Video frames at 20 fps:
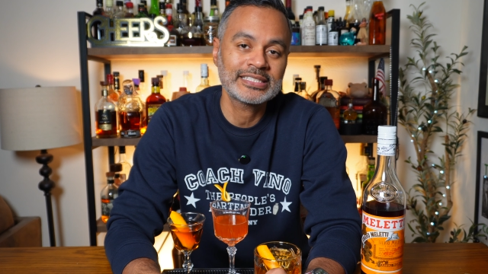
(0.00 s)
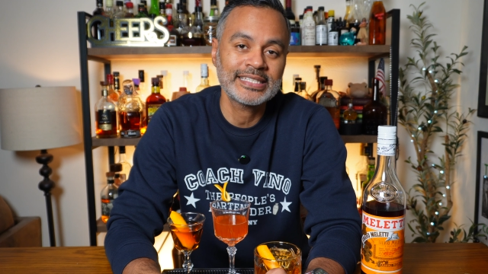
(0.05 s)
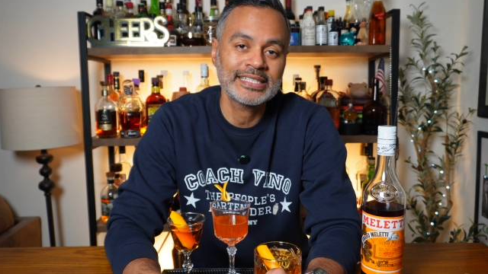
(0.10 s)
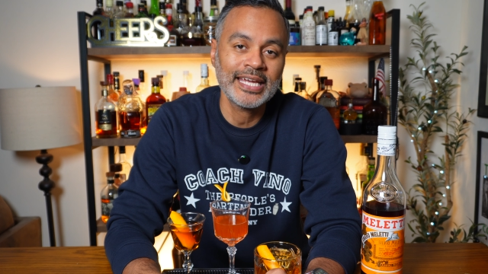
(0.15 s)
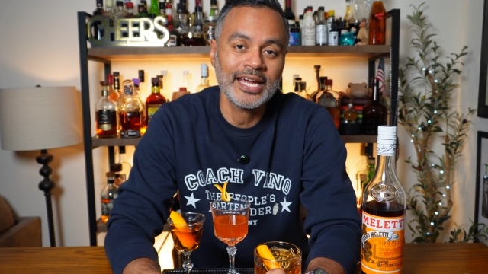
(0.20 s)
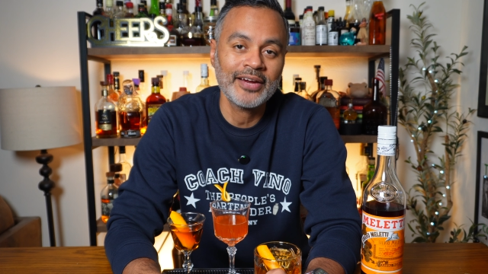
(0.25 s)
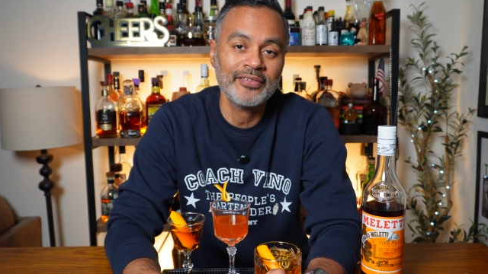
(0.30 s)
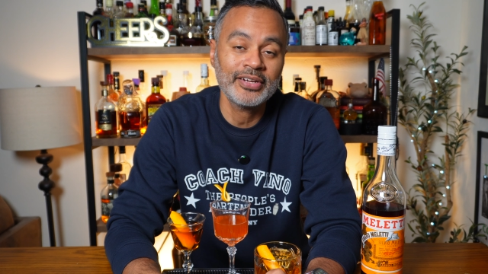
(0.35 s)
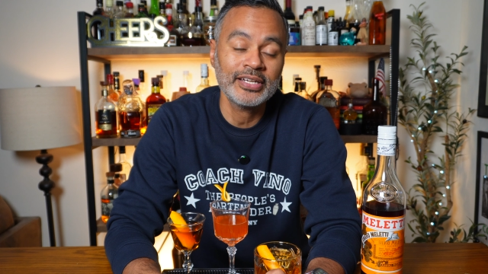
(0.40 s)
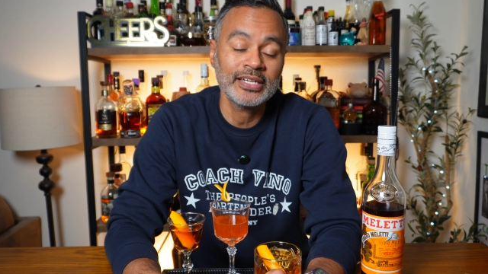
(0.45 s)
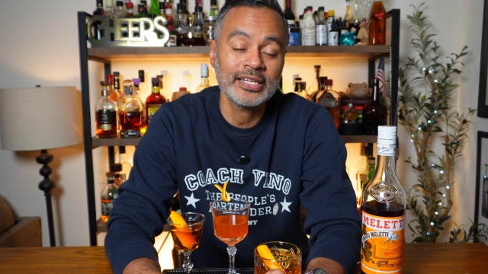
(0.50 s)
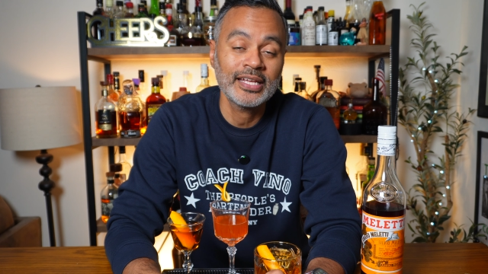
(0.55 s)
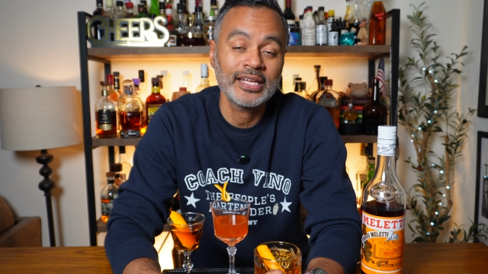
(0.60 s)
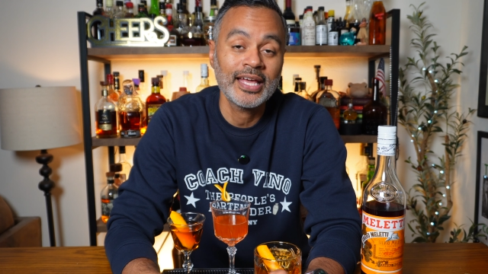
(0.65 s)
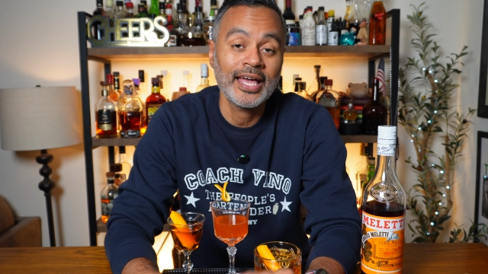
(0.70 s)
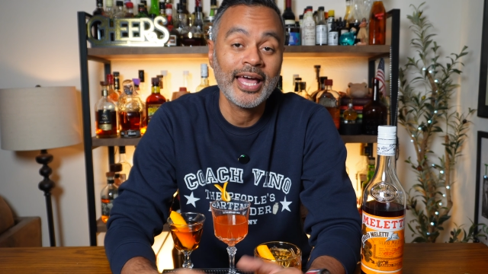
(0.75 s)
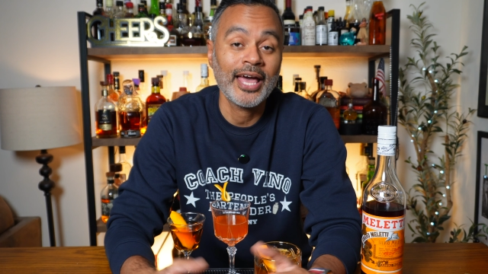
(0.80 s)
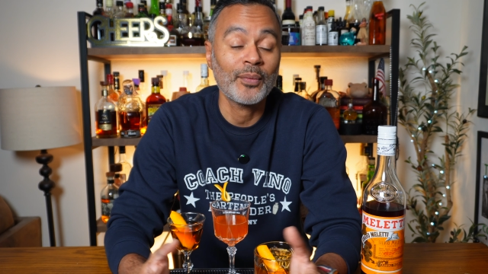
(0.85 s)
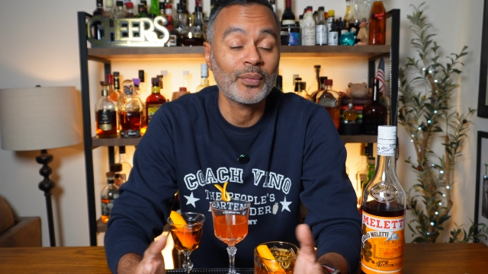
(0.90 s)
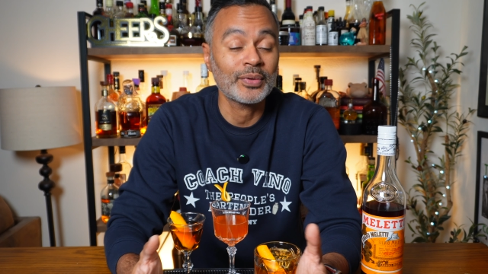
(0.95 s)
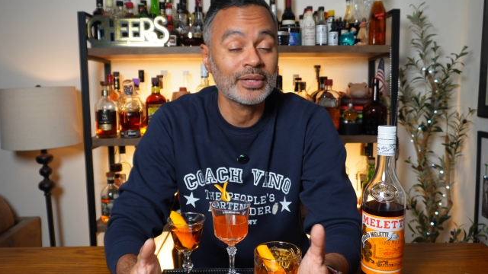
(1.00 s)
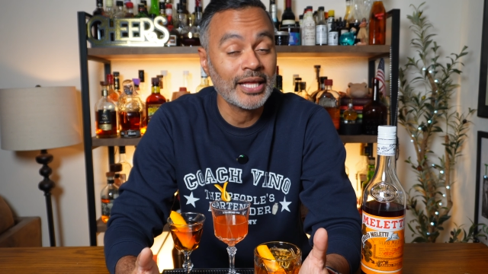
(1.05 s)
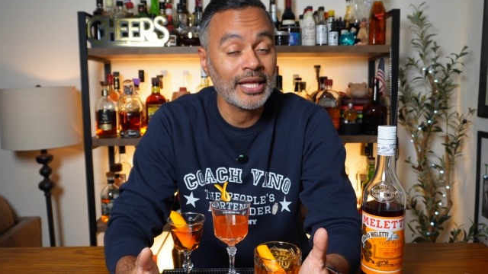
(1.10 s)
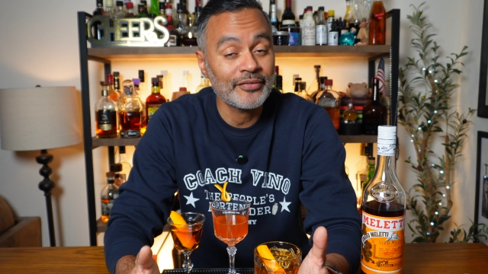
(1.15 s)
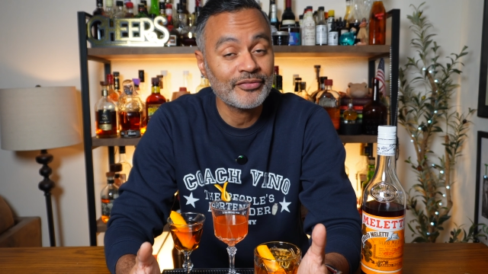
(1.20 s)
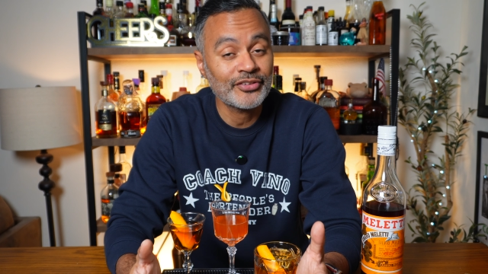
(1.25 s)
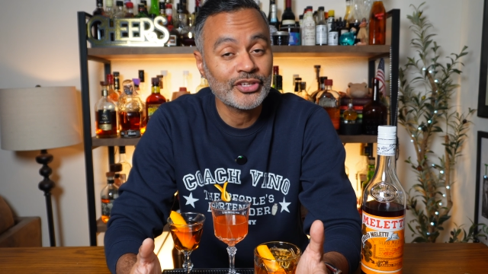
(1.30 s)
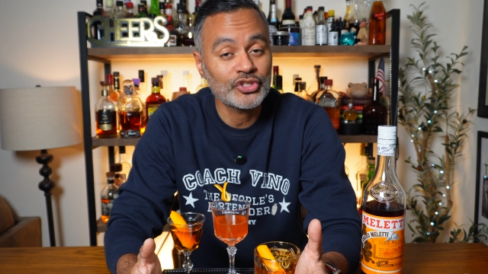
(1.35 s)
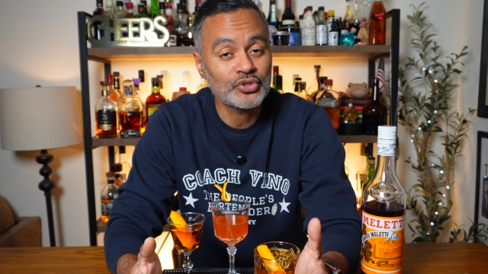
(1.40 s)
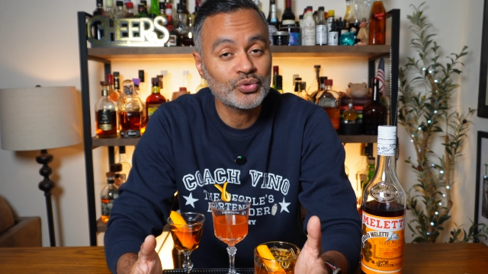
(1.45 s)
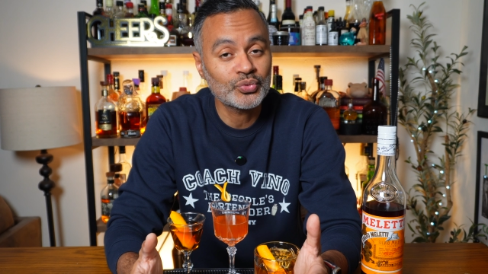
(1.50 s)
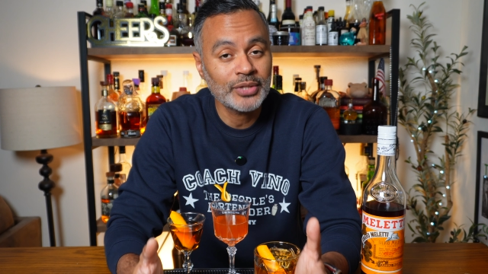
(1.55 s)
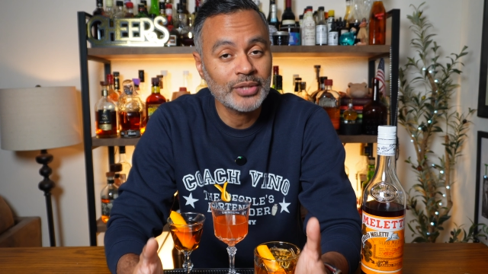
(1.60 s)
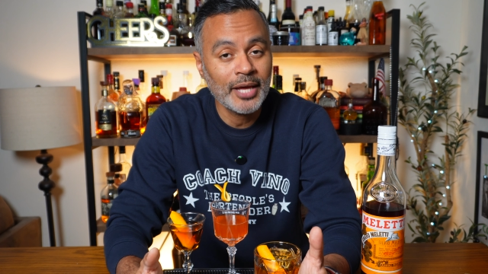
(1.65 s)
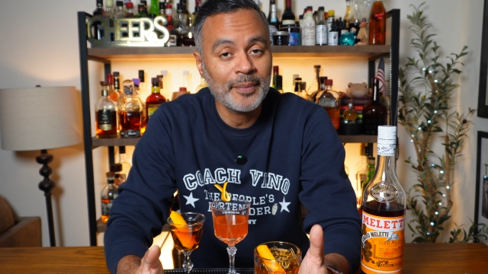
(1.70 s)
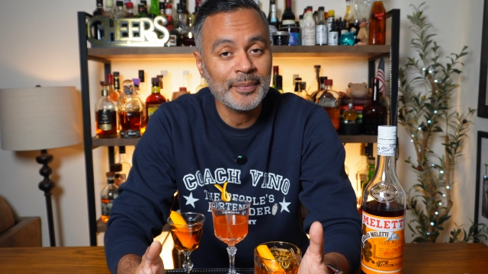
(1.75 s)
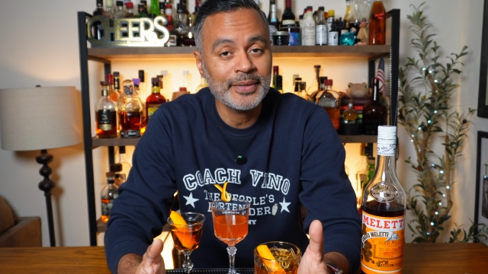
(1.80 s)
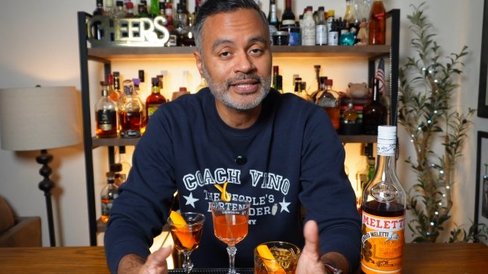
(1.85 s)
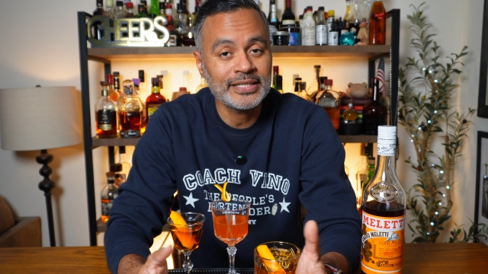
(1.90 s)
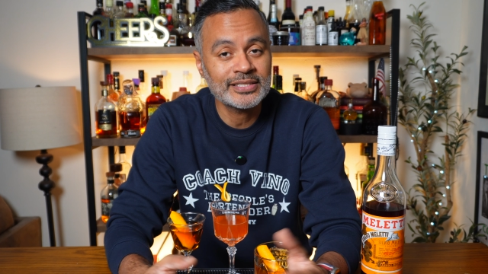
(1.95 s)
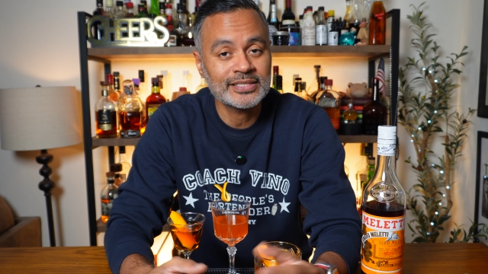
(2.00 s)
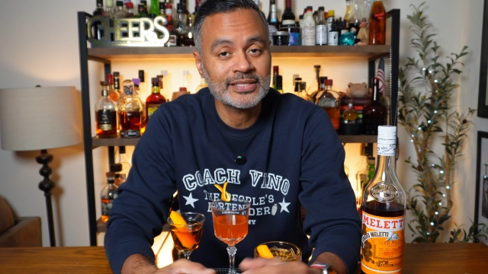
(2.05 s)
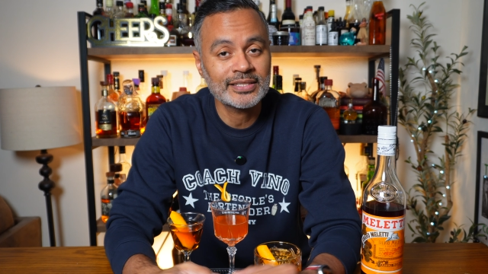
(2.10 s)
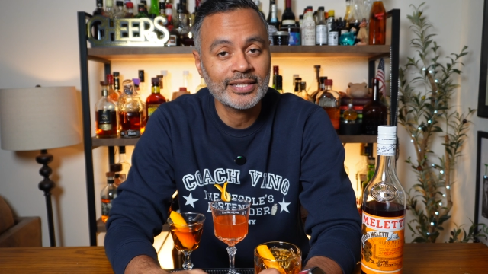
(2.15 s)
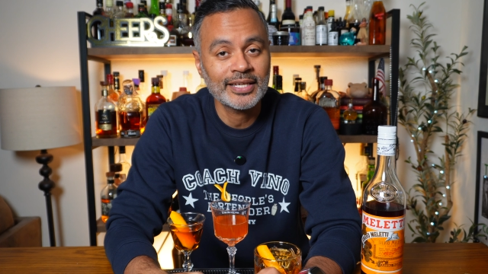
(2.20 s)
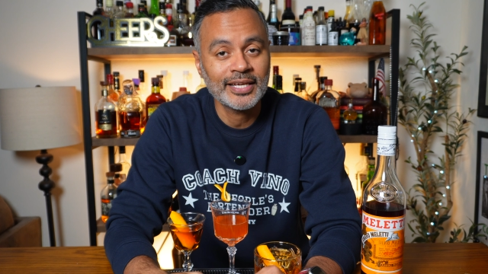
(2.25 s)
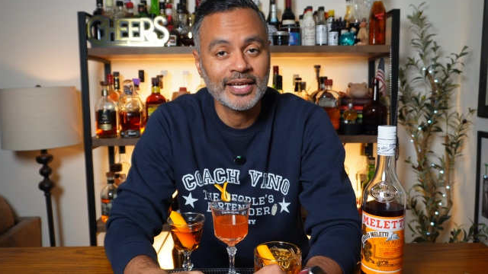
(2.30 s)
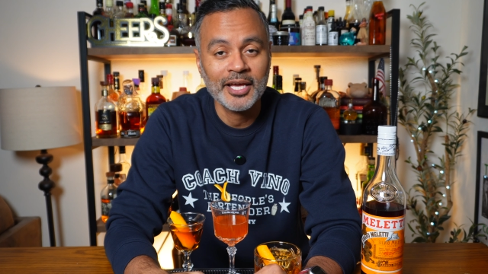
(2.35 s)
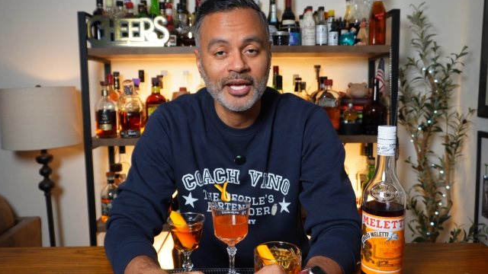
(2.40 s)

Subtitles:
caring, and when life gives you lemons,